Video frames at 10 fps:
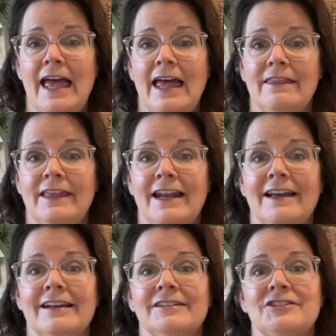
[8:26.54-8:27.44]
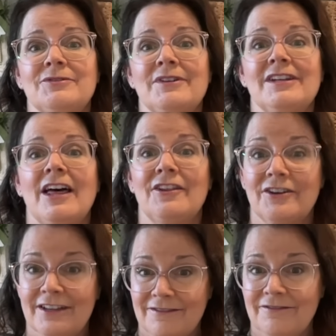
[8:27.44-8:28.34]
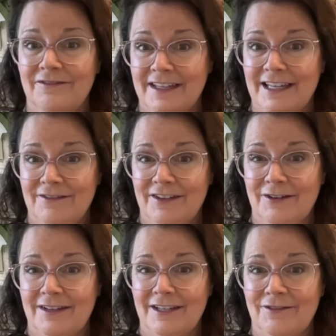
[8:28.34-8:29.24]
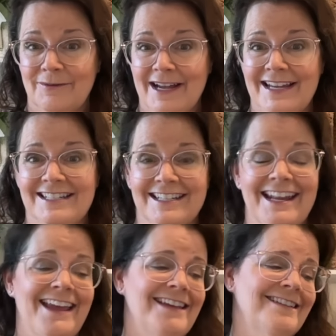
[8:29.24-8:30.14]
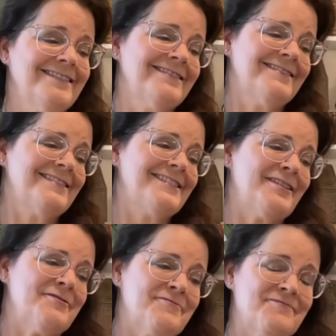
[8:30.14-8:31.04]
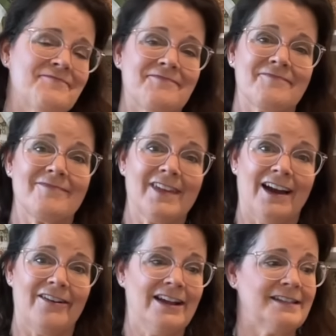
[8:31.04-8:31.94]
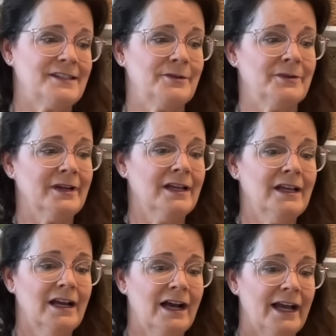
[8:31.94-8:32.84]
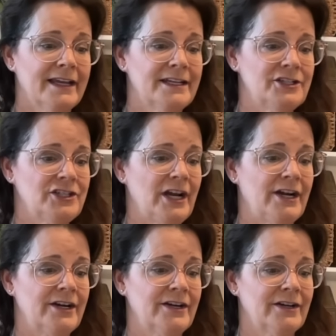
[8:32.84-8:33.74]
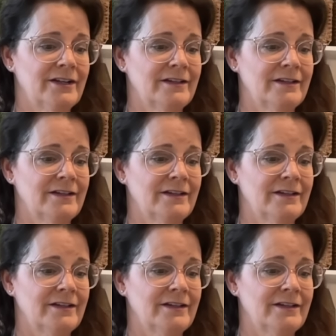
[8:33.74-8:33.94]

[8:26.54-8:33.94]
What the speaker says: And then I'll do another giveaway today. So, all right. So I'm going to share.